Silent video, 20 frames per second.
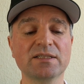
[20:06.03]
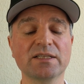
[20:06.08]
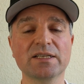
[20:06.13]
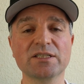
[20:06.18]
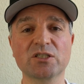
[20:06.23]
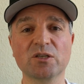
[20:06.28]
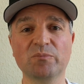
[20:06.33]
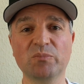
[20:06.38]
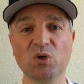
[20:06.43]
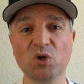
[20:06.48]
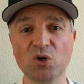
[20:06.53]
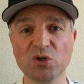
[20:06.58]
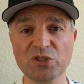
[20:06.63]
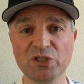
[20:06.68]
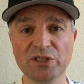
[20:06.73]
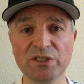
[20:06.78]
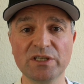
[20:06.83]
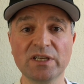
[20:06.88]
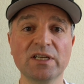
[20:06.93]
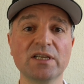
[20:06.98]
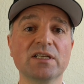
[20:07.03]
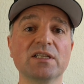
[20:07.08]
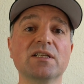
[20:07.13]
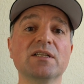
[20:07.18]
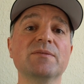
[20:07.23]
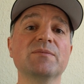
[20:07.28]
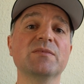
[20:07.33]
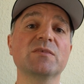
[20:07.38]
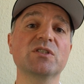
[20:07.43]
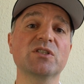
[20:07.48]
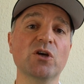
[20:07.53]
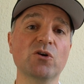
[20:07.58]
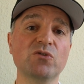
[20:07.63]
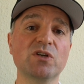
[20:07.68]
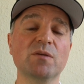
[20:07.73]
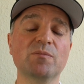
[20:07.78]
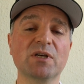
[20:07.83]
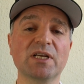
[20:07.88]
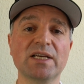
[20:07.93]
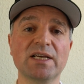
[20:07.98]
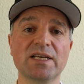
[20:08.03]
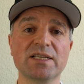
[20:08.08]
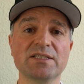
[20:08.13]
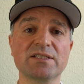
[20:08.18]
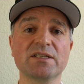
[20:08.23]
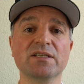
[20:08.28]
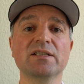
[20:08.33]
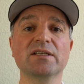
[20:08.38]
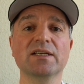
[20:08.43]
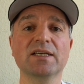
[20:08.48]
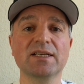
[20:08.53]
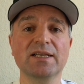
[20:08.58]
They supported Tony Blair's